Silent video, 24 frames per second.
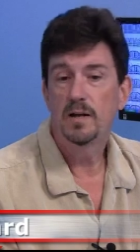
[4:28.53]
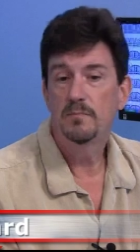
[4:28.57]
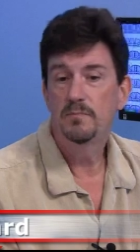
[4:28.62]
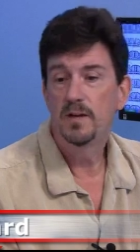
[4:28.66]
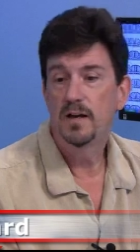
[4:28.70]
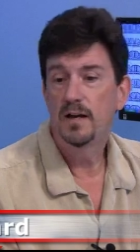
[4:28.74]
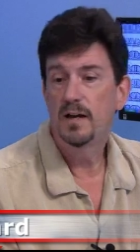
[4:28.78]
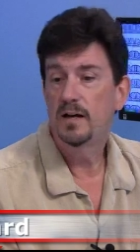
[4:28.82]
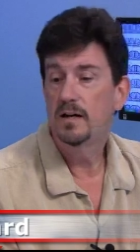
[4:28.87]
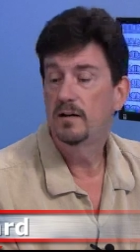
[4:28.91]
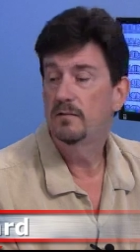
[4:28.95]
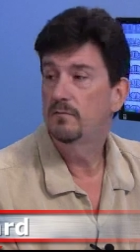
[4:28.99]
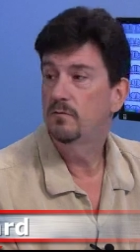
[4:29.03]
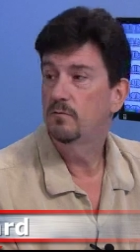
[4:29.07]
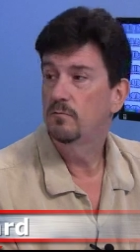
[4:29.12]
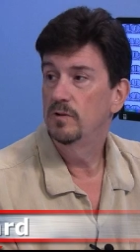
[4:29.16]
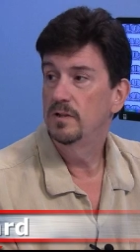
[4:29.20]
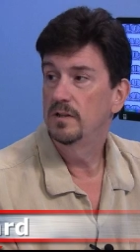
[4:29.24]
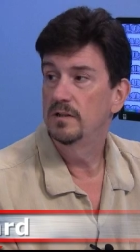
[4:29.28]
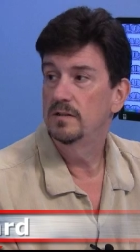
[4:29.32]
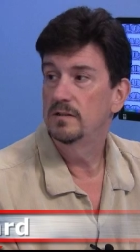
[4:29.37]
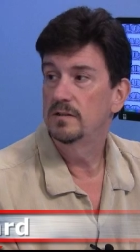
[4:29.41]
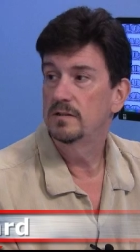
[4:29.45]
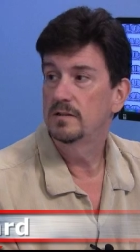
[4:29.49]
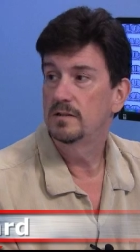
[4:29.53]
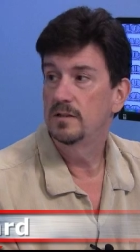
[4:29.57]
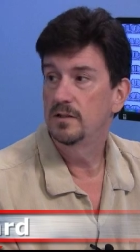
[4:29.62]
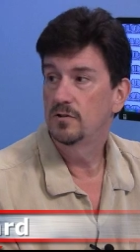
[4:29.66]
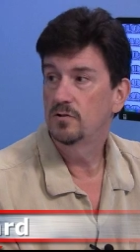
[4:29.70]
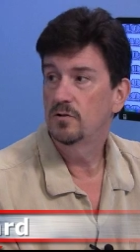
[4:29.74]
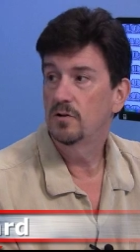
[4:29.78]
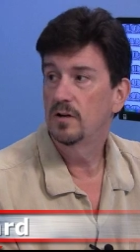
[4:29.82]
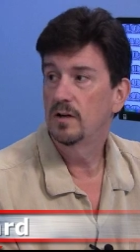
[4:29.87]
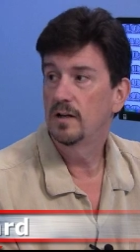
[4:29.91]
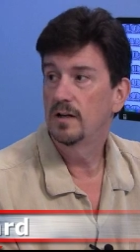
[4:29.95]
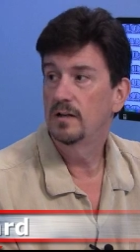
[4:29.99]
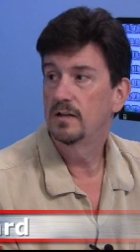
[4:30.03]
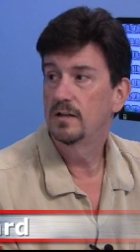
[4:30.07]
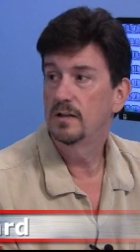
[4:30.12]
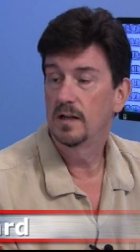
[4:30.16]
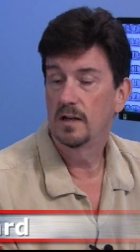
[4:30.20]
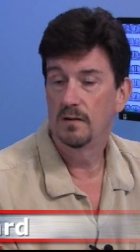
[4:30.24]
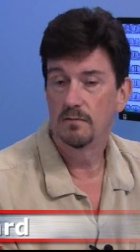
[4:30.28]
problem you have is Detroit,